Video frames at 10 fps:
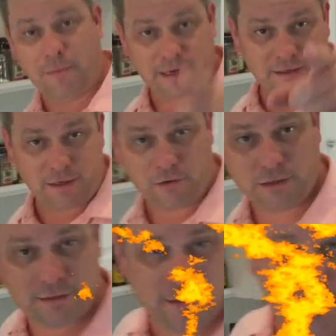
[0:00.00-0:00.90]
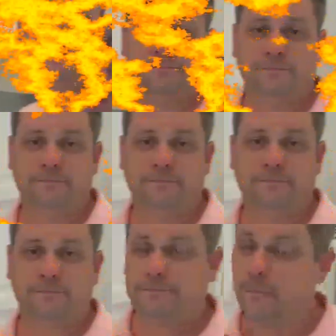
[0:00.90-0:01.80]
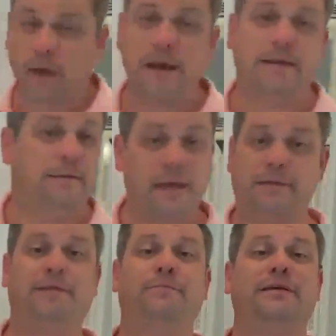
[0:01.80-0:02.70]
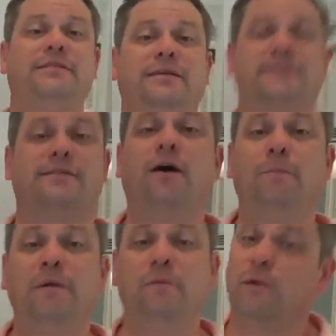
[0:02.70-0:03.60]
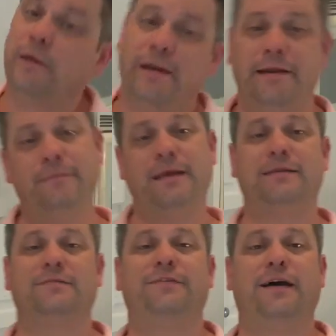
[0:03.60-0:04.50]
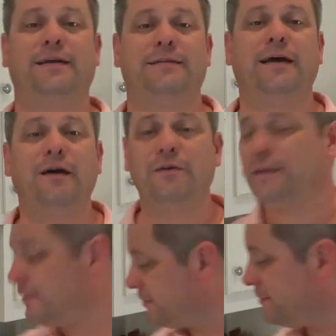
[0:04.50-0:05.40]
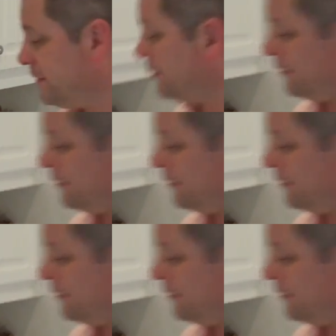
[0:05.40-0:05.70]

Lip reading: We're making donuts. All right, now that the biscuits are open, we're ready to make some fucking donuts.